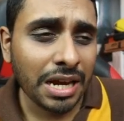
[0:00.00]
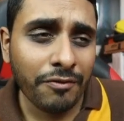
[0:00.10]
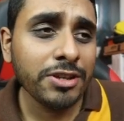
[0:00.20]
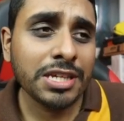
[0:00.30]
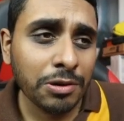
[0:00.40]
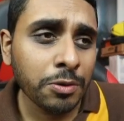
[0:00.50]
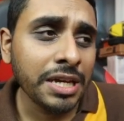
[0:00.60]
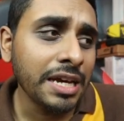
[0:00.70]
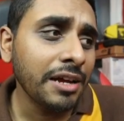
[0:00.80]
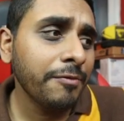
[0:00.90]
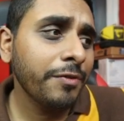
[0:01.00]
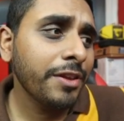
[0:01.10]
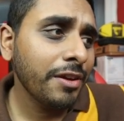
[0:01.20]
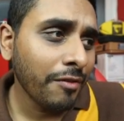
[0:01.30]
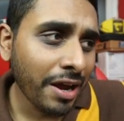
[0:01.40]
every single year,
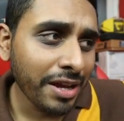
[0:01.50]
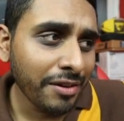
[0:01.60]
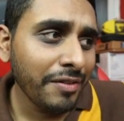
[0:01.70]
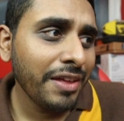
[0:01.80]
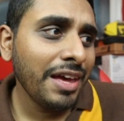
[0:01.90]
right?